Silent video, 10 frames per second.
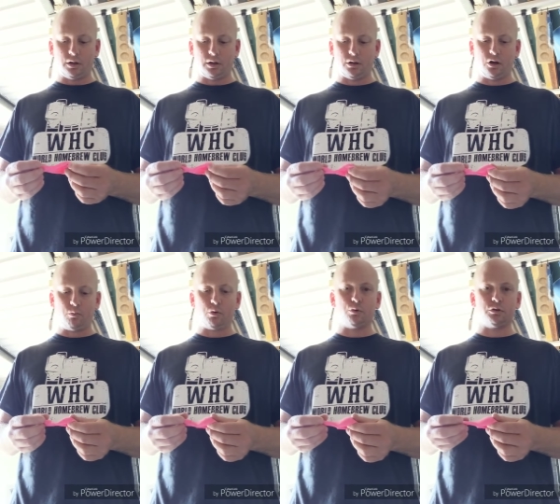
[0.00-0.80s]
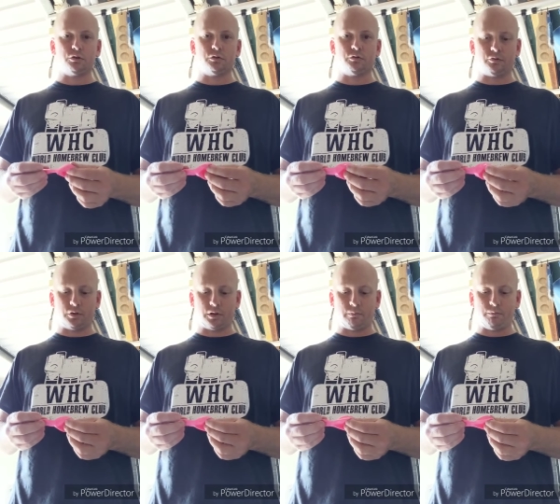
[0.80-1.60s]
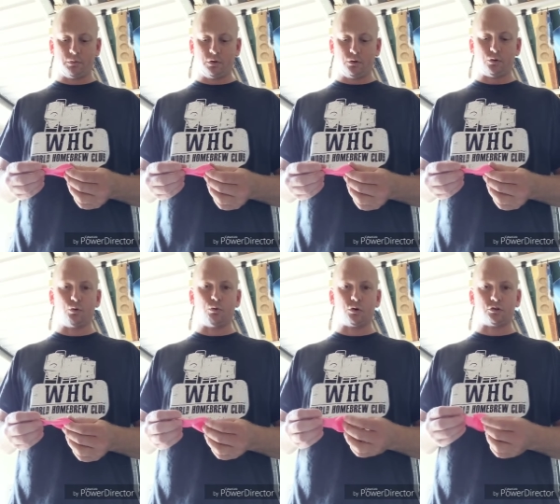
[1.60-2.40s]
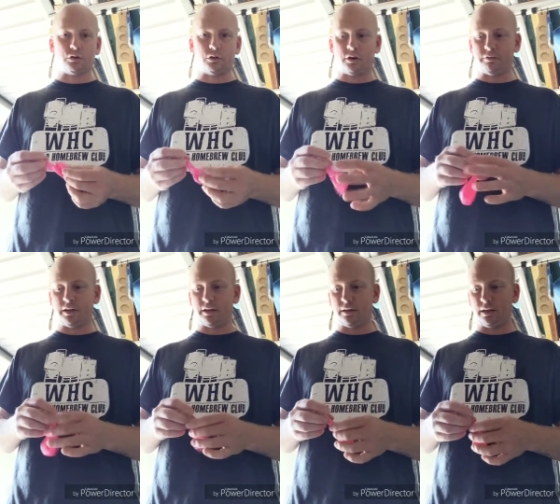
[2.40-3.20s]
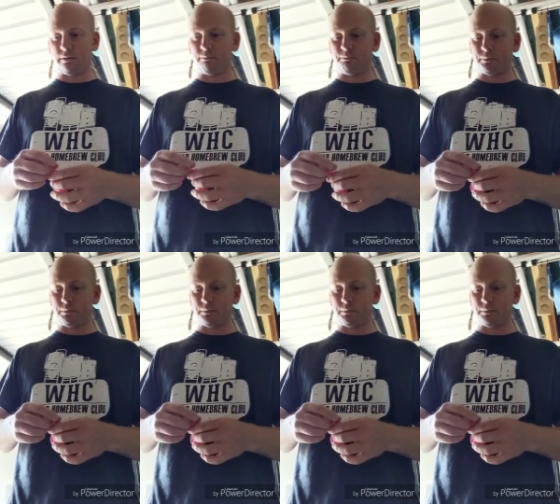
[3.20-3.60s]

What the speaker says: home brewers of all walks of life out there.